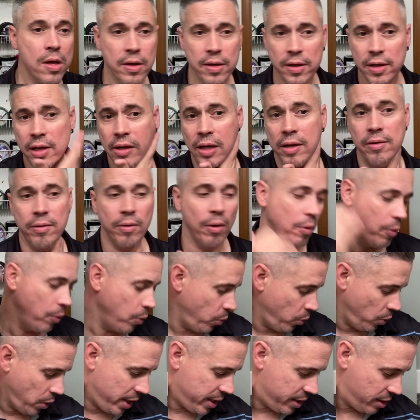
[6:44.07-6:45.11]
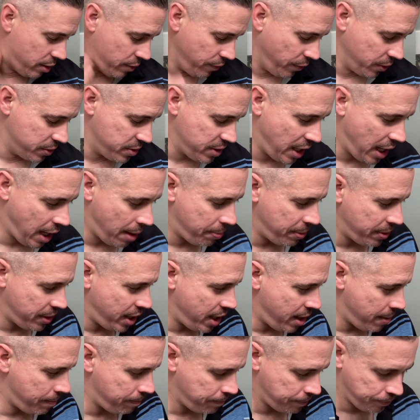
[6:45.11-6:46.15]
And right over top of
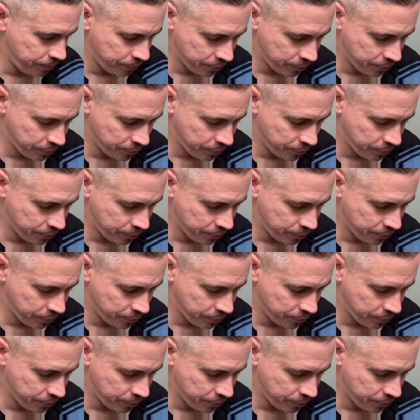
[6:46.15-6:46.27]
that,